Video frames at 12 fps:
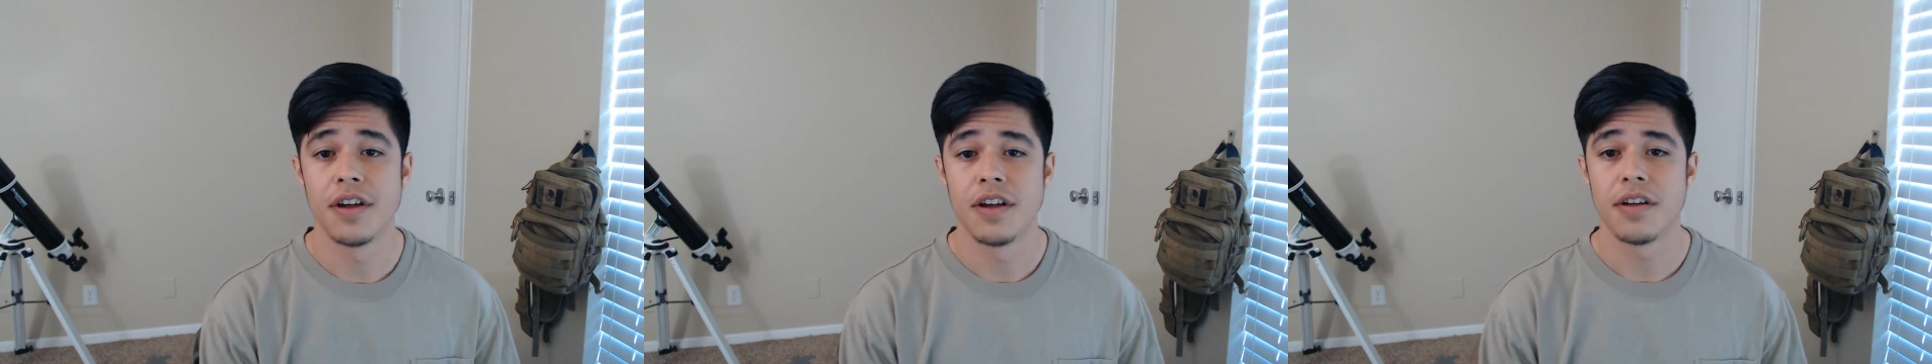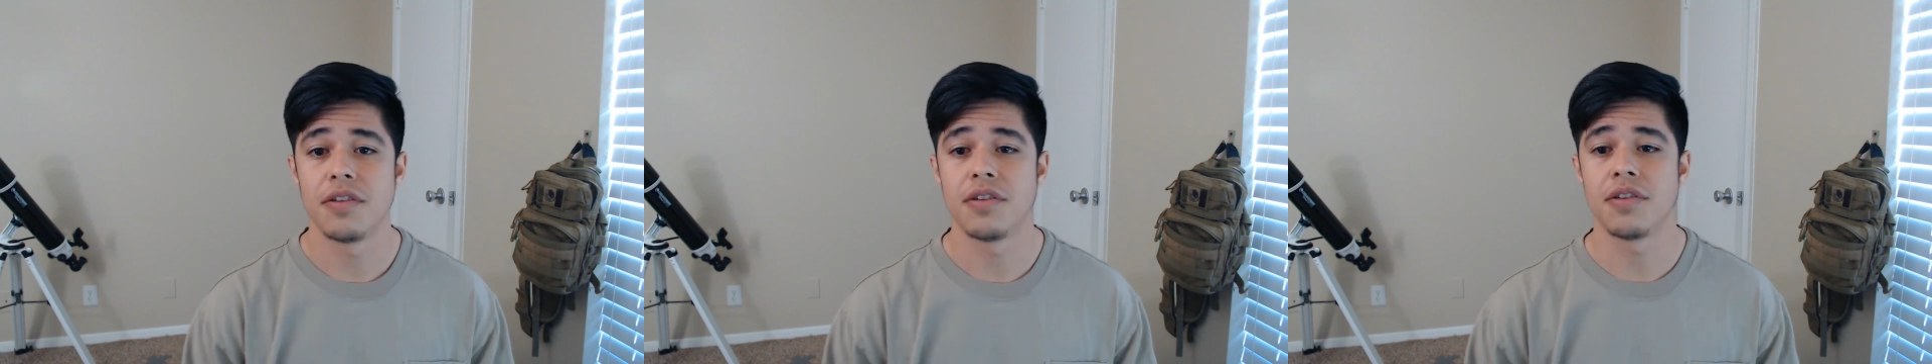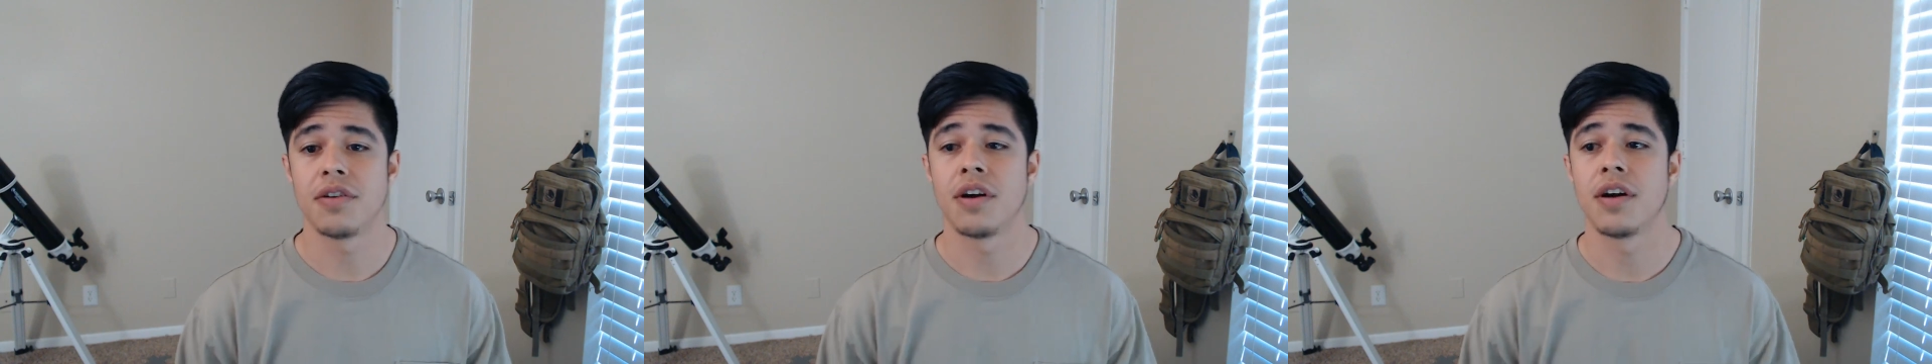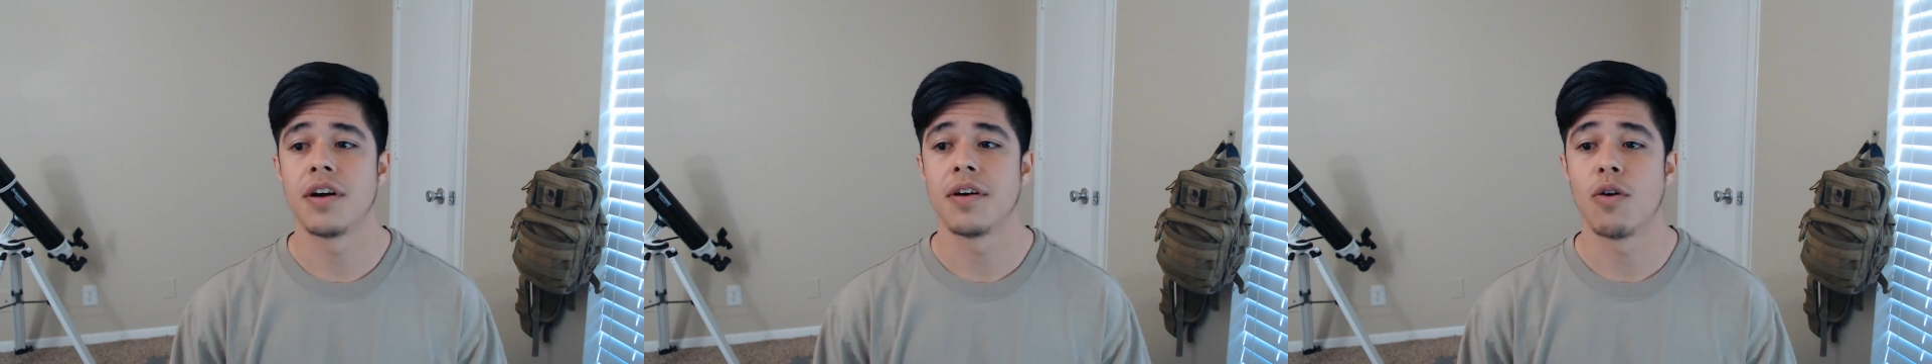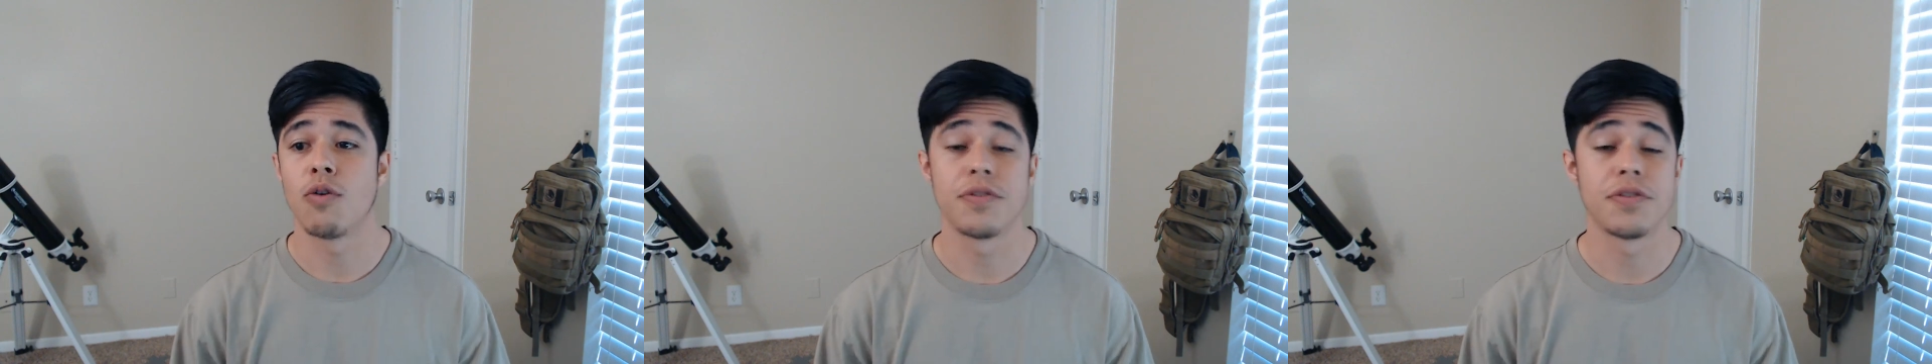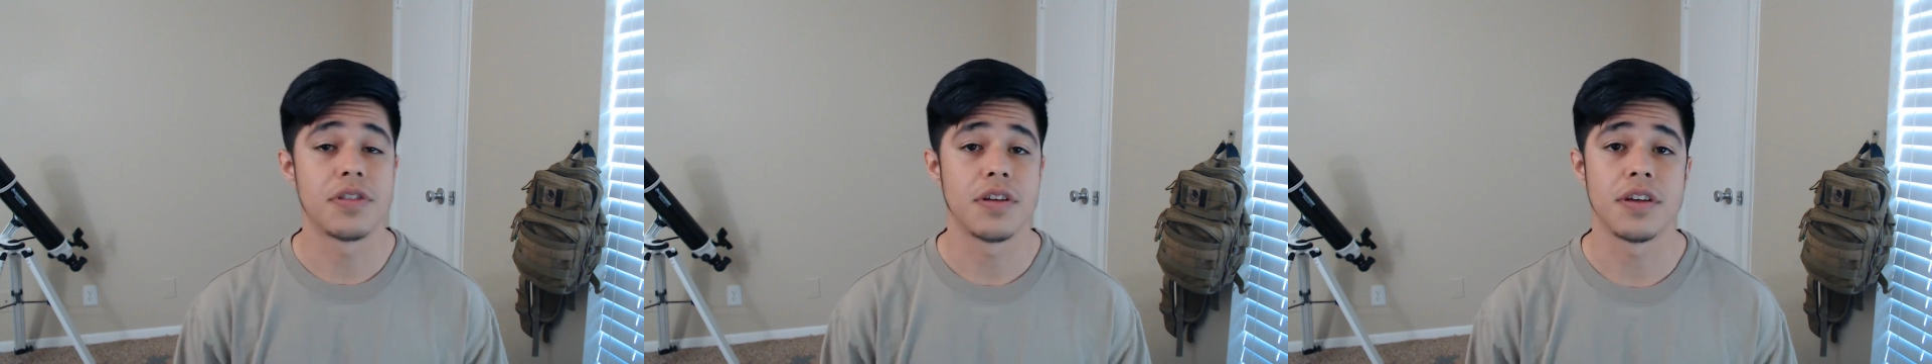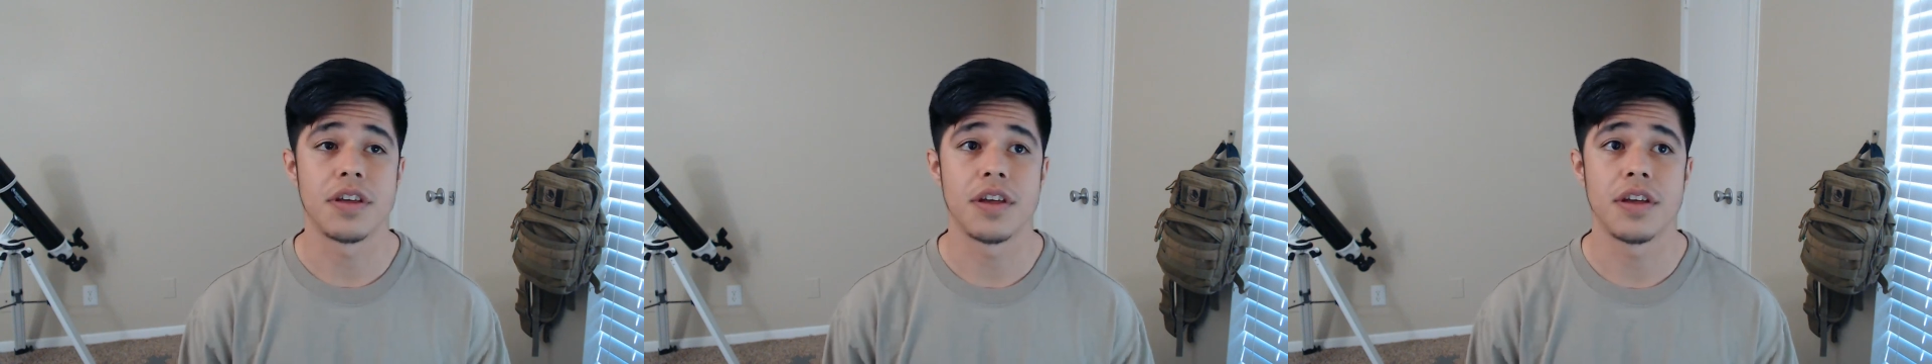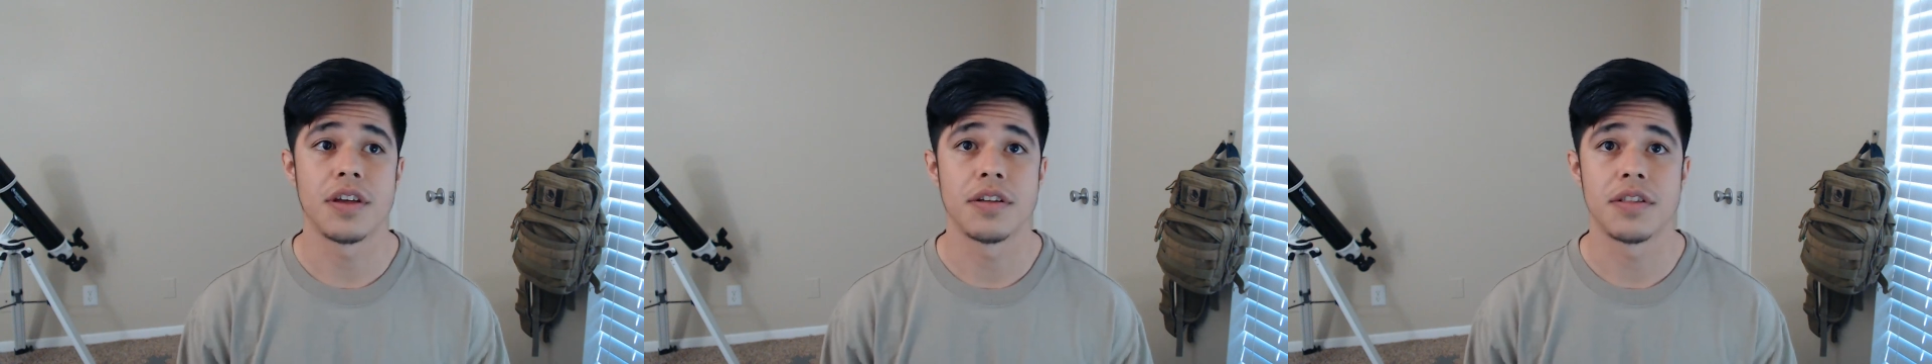
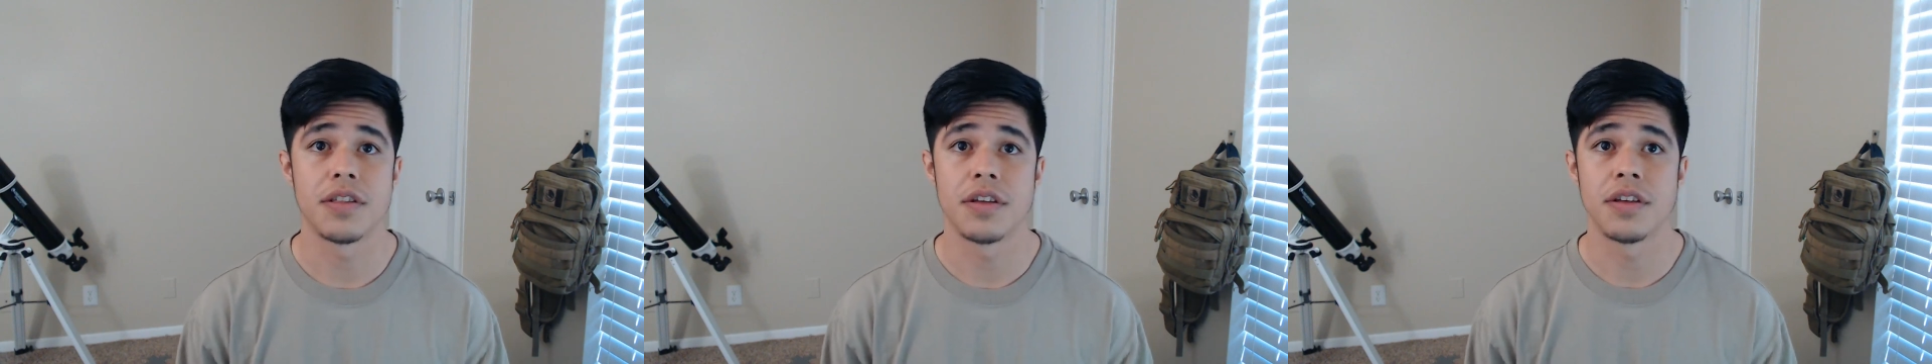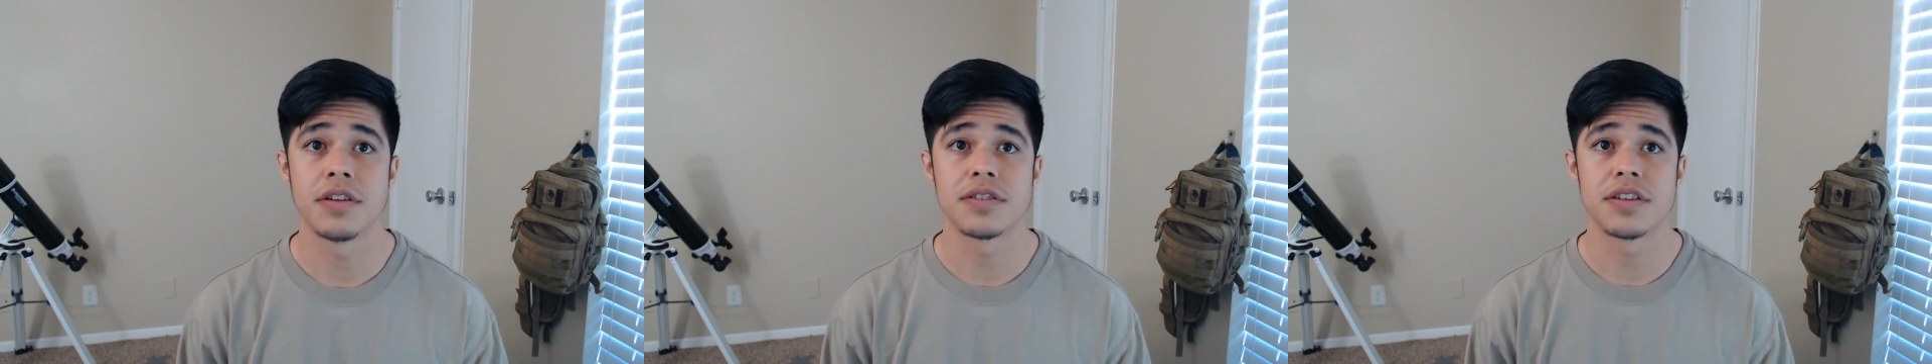Overthinking things